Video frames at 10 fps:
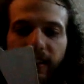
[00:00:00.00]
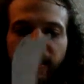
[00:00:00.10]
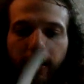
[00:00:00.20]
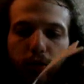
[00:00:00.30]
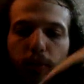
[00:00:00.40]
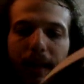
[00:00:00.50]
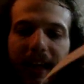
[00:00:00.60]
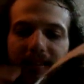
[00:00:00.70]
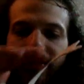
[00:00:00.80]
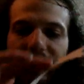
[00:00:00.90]
So 2
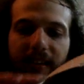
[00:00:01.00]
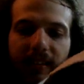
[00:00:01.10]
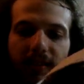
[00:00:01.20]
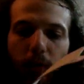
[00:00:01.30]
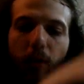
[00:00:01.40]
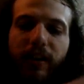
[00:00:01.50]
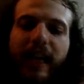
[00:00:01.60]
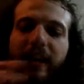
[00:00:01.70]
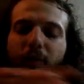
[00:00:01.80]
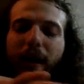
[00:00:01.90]
plies of linen, or
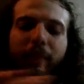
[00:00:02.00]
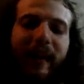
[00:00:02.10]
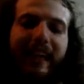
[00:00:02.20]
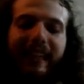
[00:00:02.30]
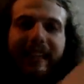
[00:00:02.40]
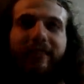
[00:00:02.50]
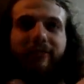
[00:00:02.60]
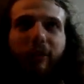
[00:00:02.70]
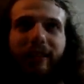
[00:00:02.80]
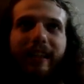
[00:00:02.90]
again 1 ply that they
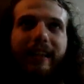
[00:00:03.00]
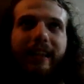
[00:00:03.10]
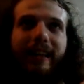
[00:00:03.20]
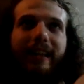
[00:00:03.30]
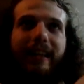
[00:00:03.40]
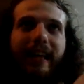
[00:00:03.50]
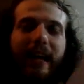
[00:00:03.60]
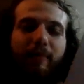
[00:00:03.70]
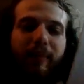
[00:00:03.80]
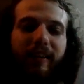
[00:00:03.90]
folded,
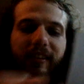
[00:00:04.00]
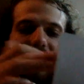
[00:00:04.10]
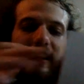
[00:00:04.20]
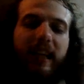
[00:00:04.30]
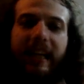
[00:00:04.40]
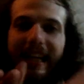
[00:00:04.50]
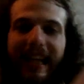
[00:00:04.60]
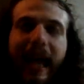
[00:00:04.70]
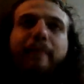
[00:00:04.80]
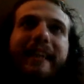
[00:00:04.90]
imprisoning,
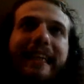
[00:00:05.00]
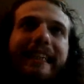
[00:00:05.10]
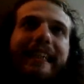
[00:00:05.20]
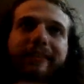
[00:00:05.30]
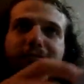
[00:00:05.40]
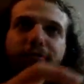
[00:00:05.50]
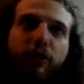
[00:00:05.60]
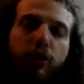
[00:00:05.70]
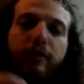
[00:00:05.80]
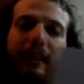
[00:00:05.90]
laminating it,
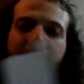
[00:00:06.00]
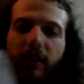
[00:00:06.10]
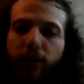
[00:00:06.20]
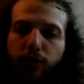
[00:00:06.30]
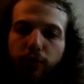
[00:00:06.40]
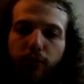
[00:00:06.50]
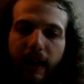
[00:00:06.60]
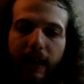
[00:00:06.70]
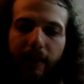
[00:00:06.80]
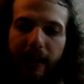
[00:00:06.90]
gluing it onto
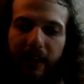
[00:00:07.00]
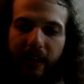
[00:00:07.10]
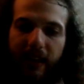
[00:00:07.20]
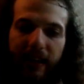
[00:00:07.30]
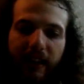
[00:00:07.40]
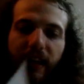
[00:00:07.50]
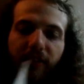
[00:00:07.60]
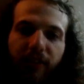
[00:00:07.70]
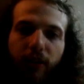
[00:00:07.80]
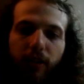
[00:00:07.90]
a
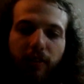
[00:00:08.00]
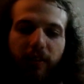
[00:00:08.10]
cardstock.